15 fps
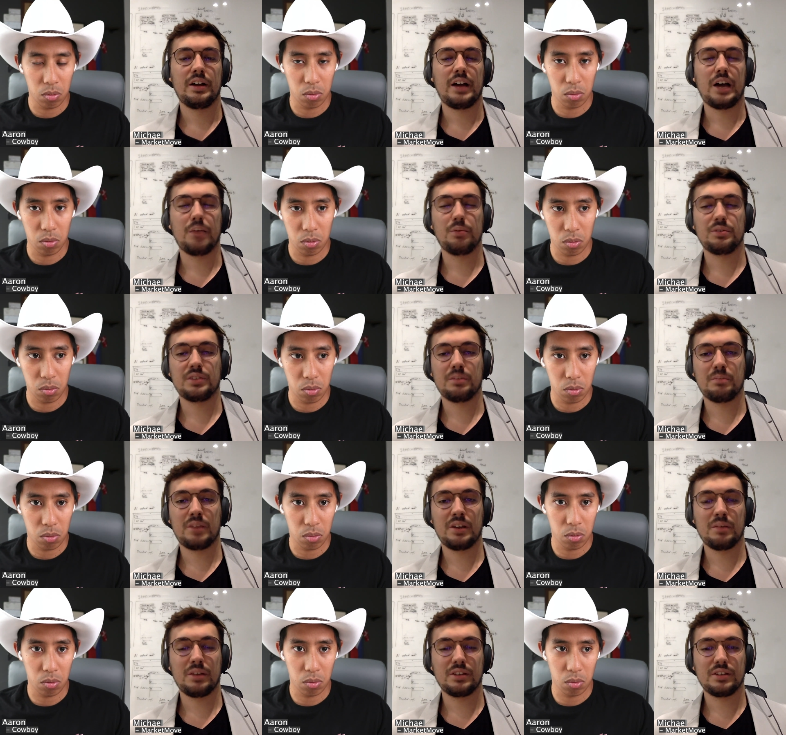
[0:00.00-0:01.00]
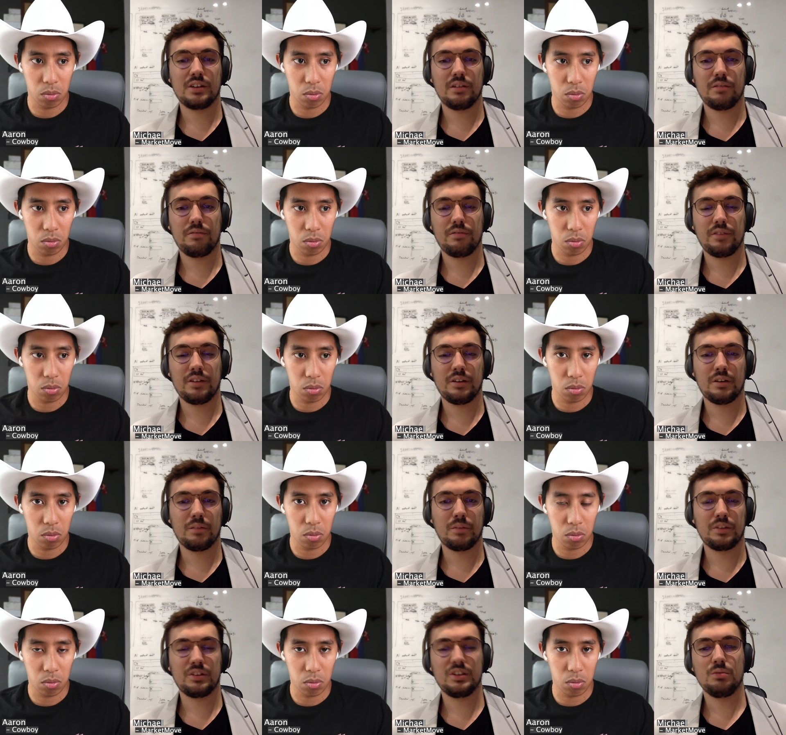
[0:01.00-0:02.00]
Speaker 1: I put some money myself,
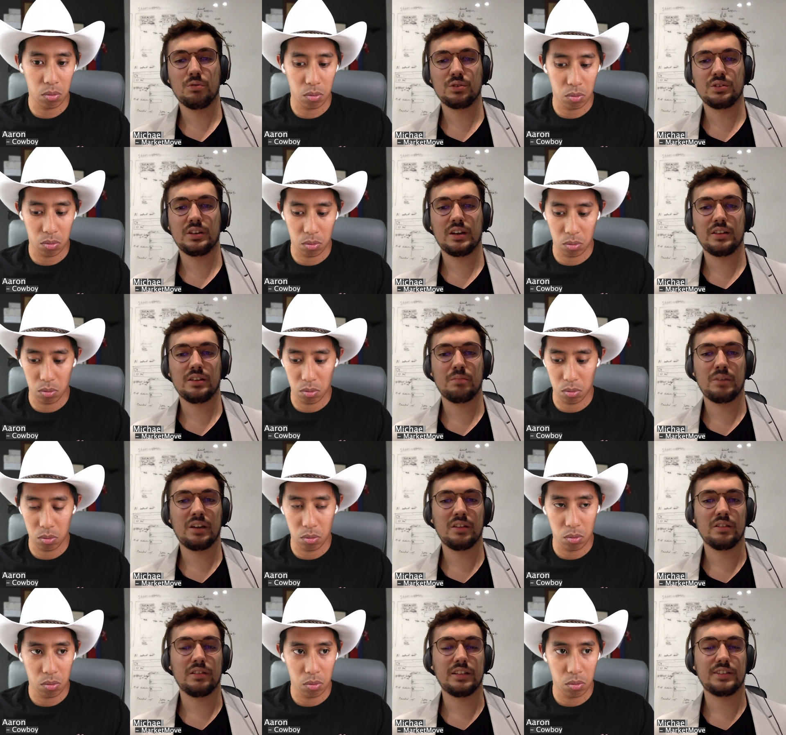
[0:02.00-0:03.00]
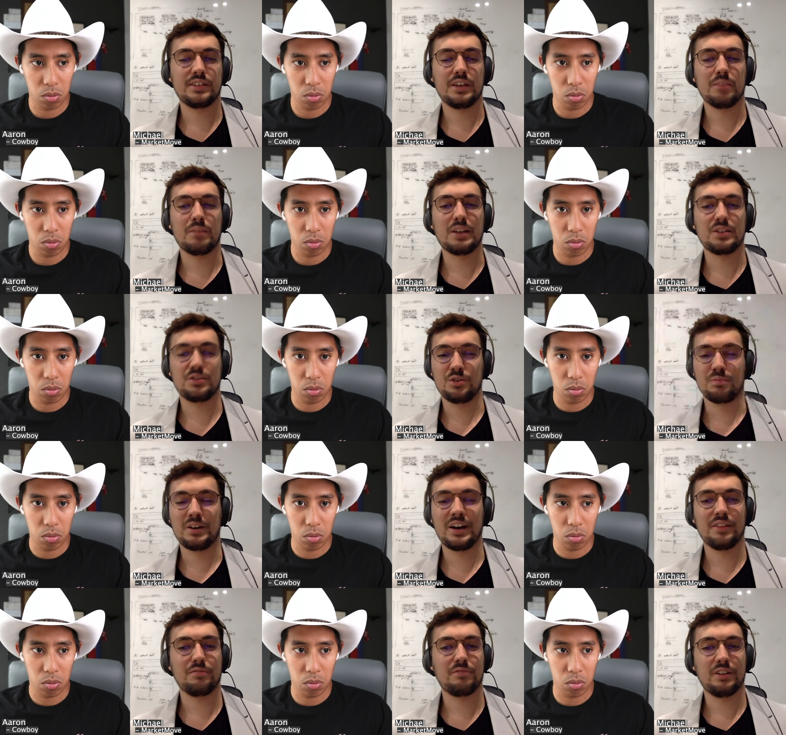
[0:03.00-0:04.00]
but he was the main, let's say,
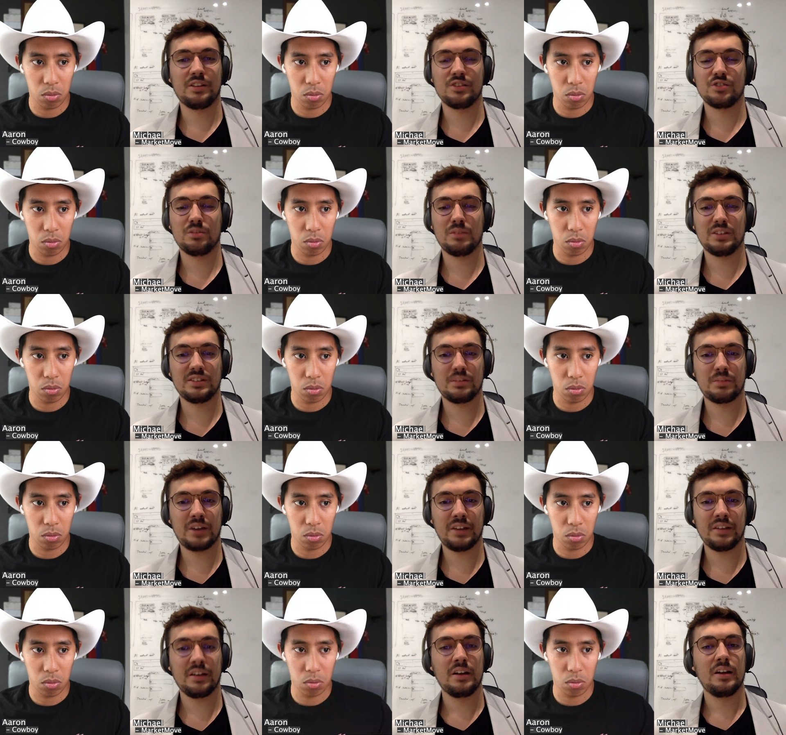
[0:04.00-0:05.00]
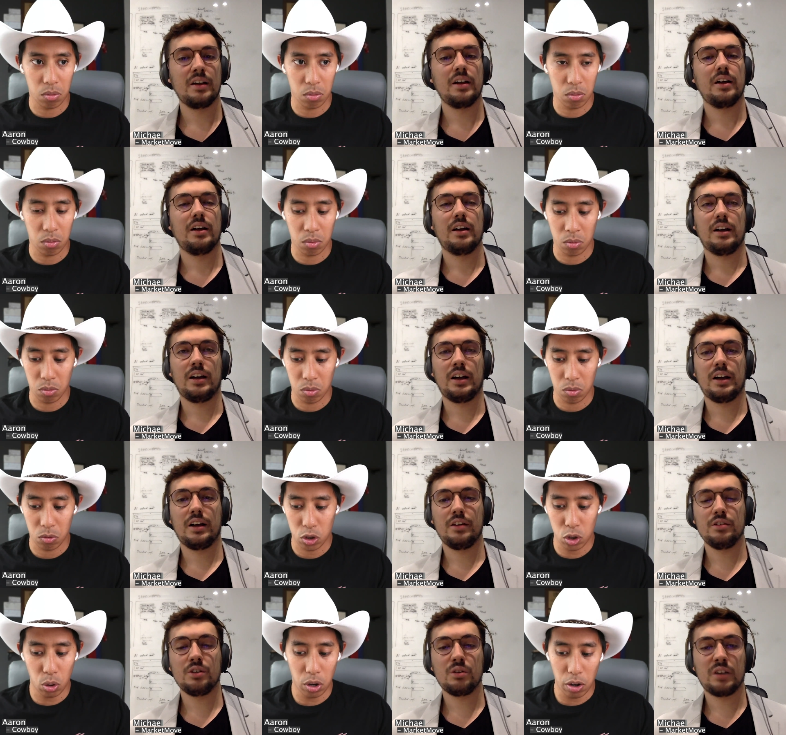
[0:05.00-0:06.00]
mastermind, financial mastermind.
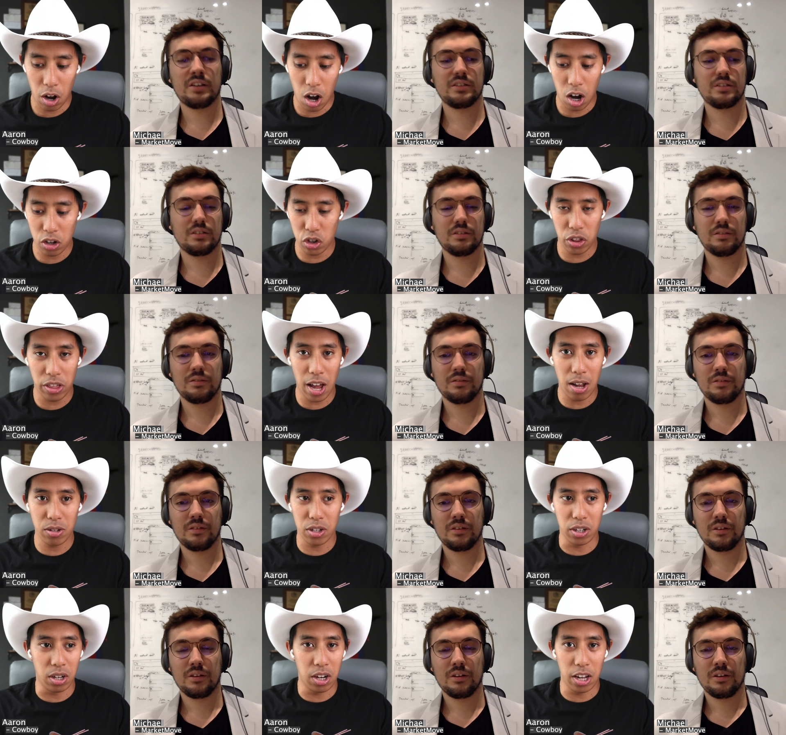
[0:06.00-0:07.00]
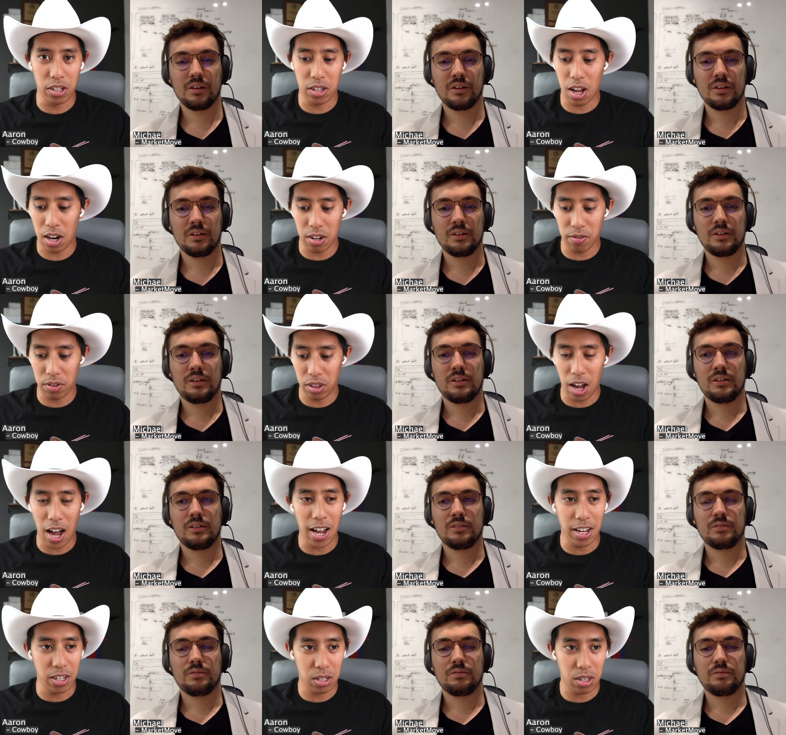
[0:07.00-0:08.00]
Speaker 2: So 100,000 is not even the
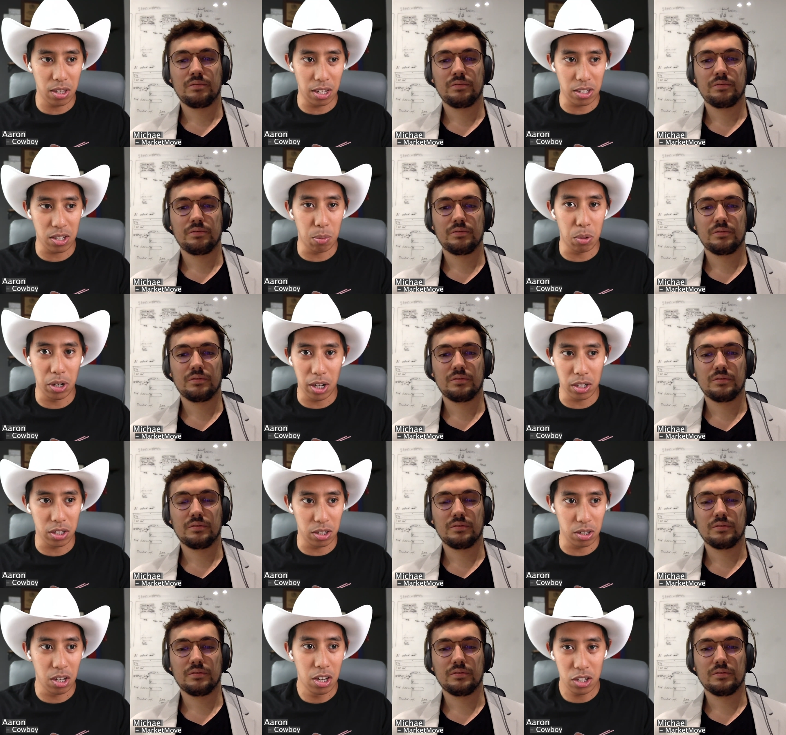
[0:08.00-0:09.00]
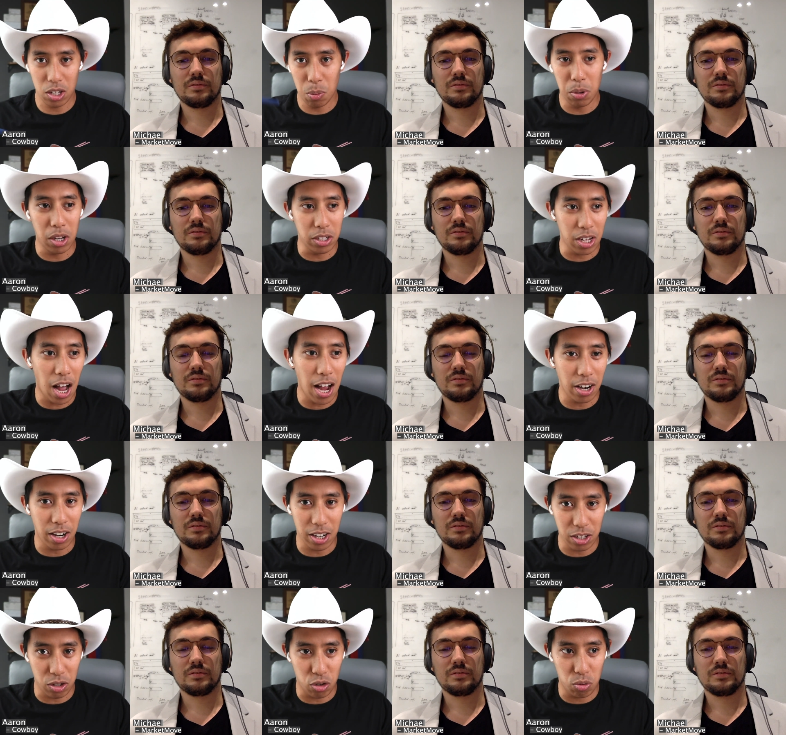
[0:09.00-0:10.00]
highest that someone else is. Someone
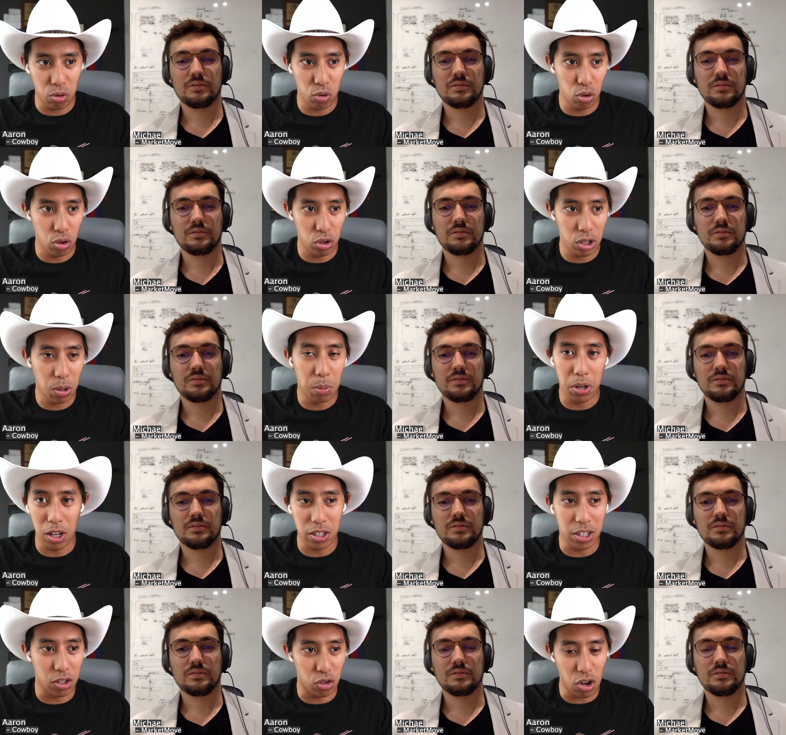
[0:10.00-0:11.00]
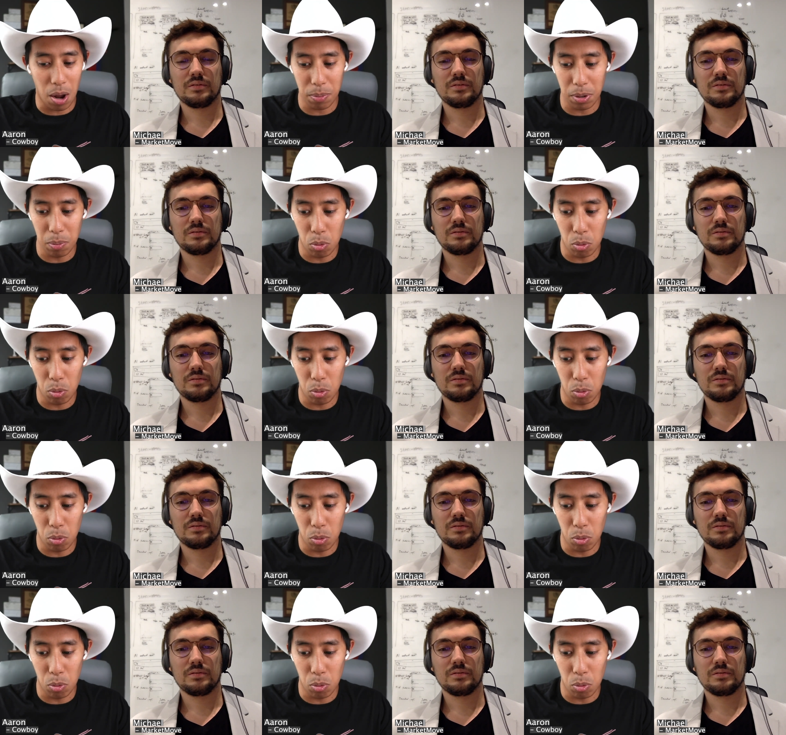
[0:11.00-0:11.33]
else has dropped in